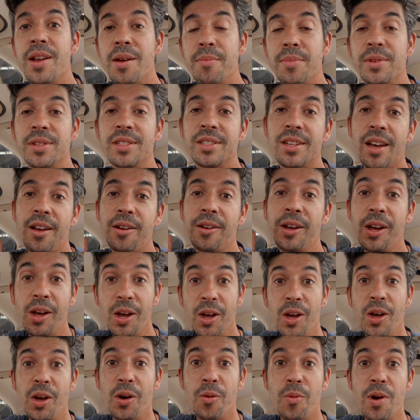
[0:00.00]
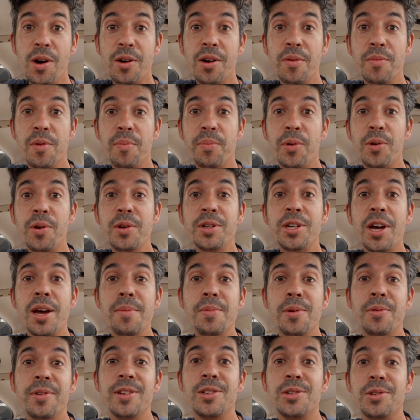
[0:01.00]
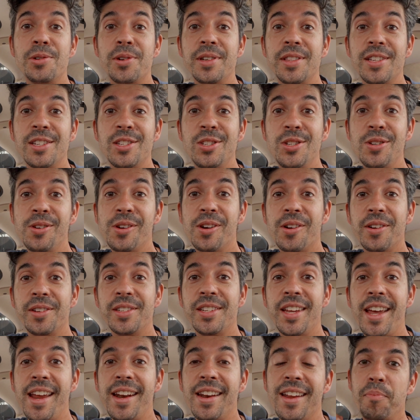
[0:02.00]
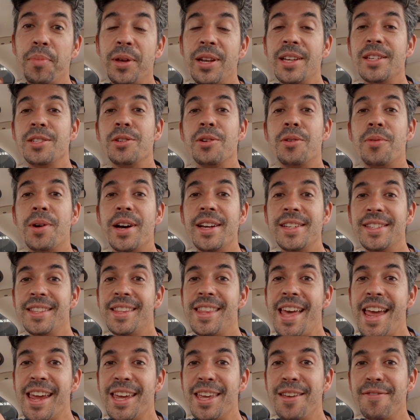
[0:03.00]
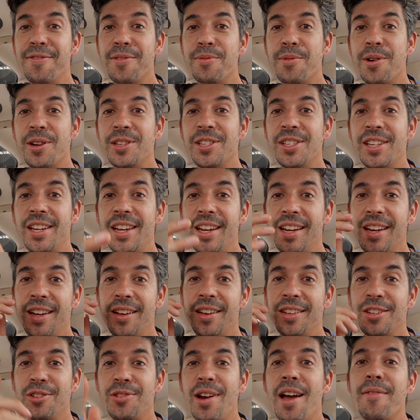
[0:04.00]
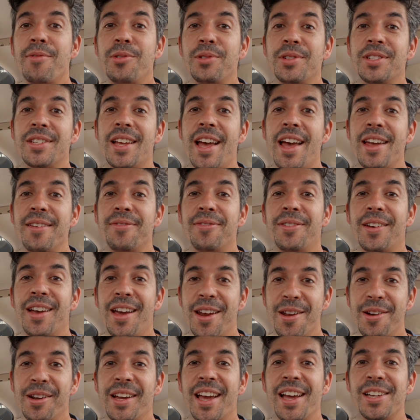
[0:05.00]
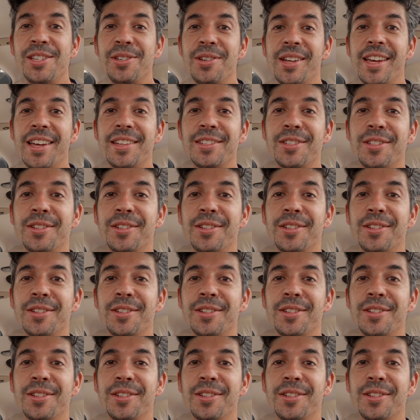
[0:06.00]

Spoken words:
numbers. So welcome aboard. Hope you're enjoying this new content. But as always, thank you for watching. Travel safe, and I'll catch you again